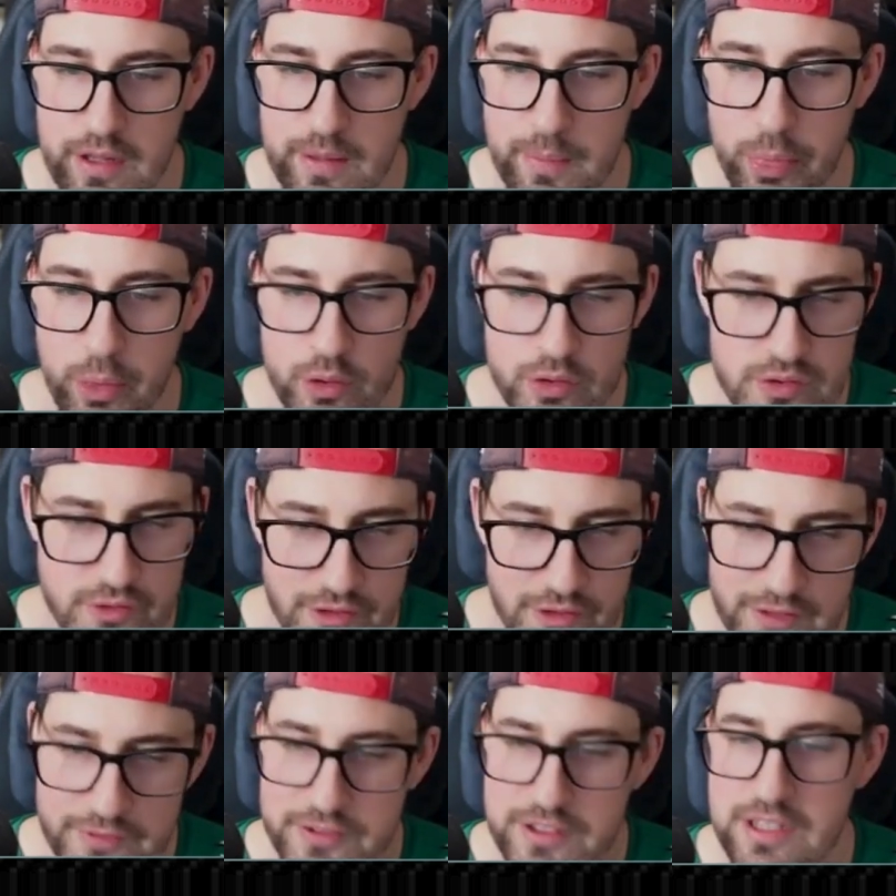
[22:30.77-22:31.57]
There's
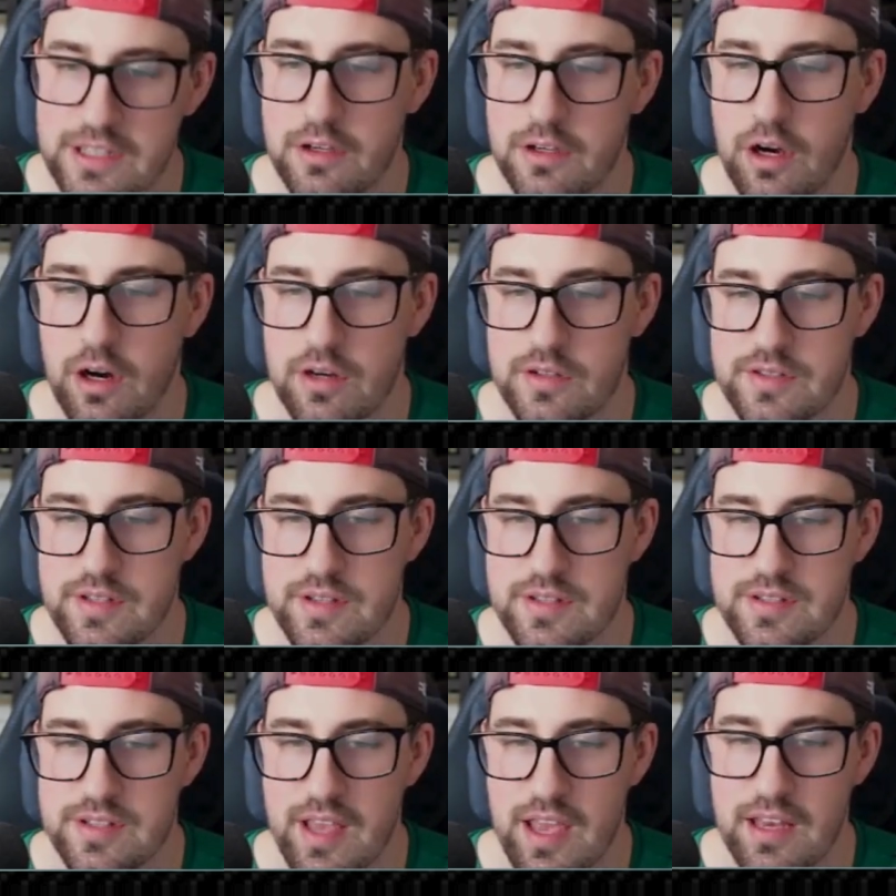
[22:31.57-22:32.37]
15 cards in the
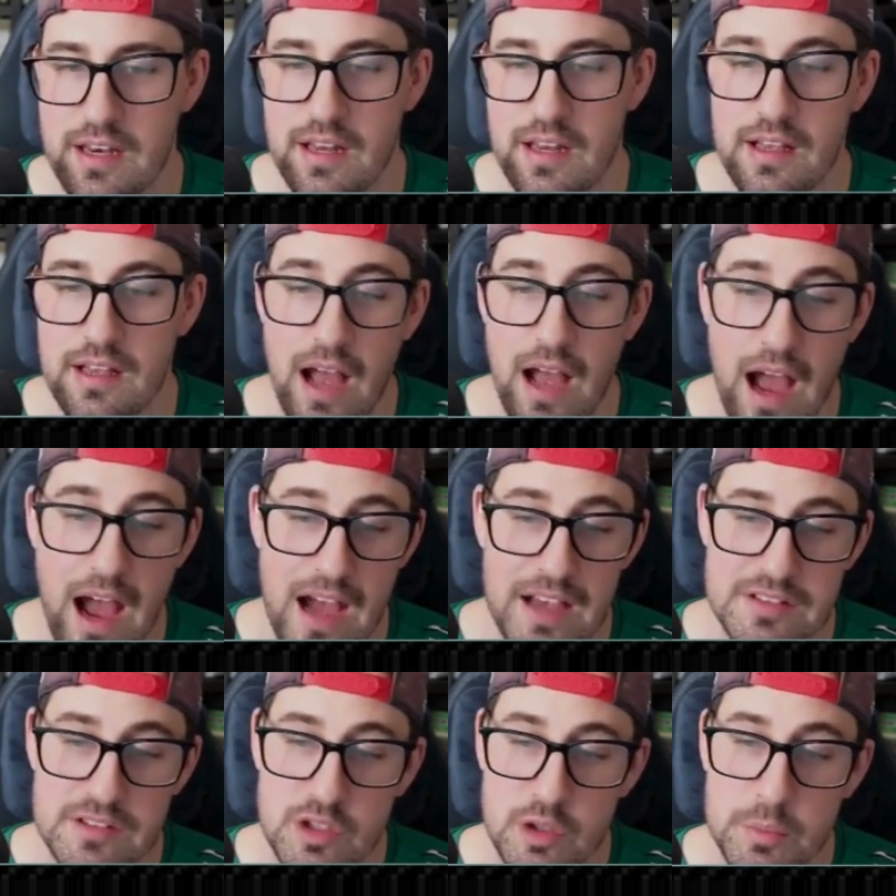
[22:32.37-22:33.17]
set.
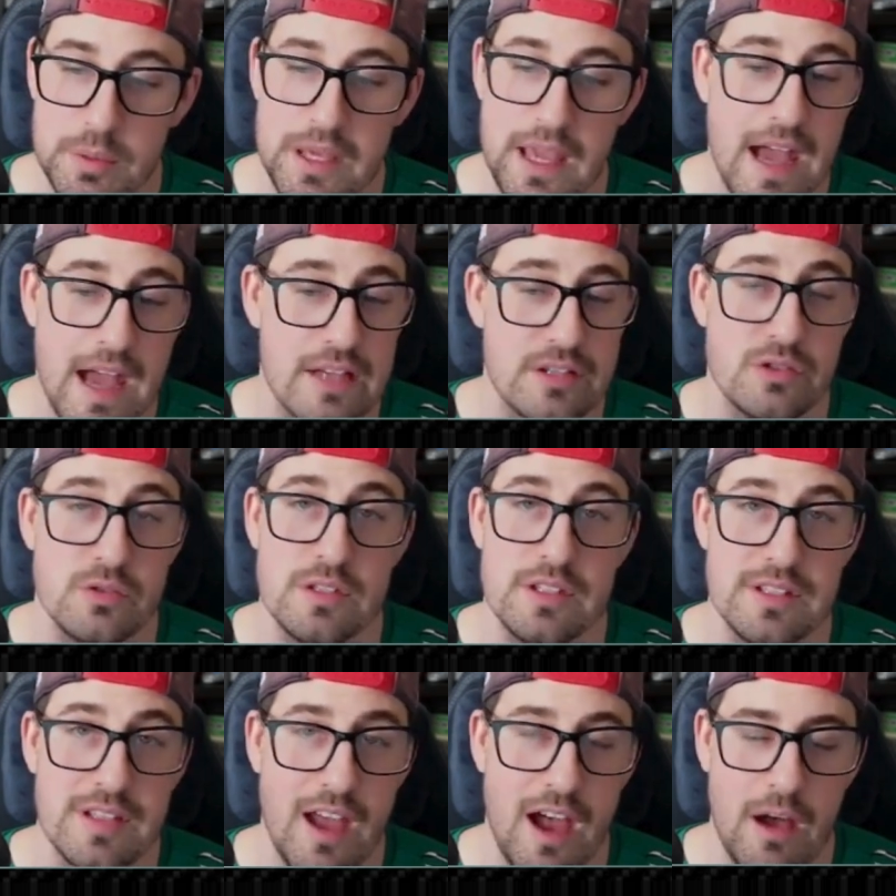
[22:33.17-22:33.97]
Oscar
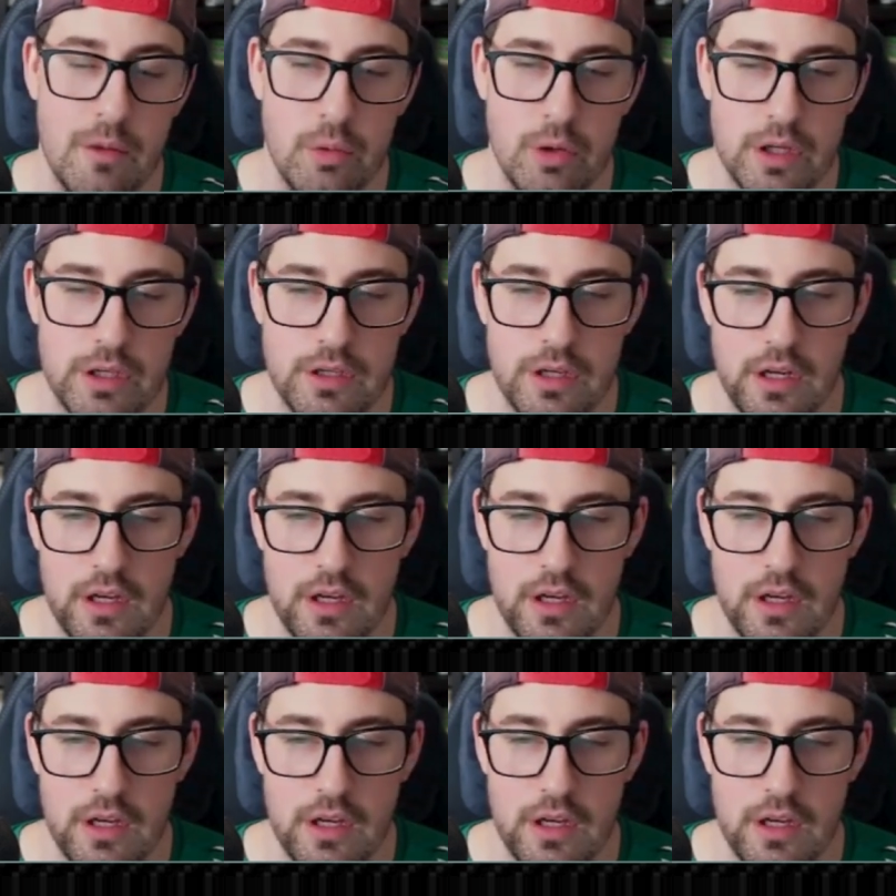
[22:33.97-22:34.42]
Piastri's got one.